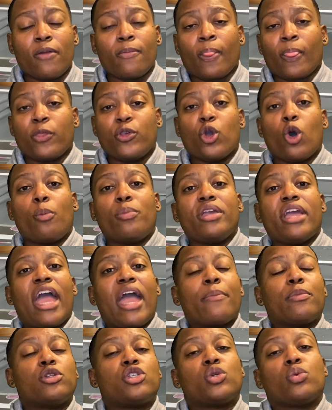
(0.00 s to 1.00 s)
you'll be able
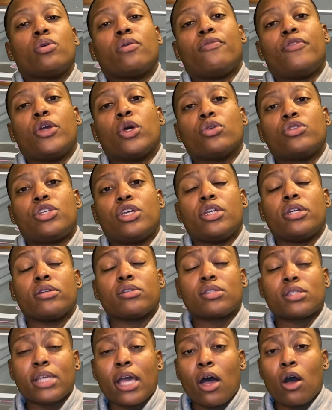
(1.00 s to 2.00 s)
to reveal to
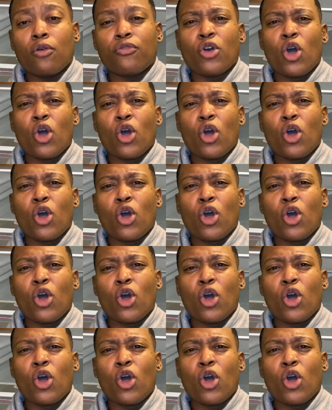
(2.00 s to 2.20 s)
yourself,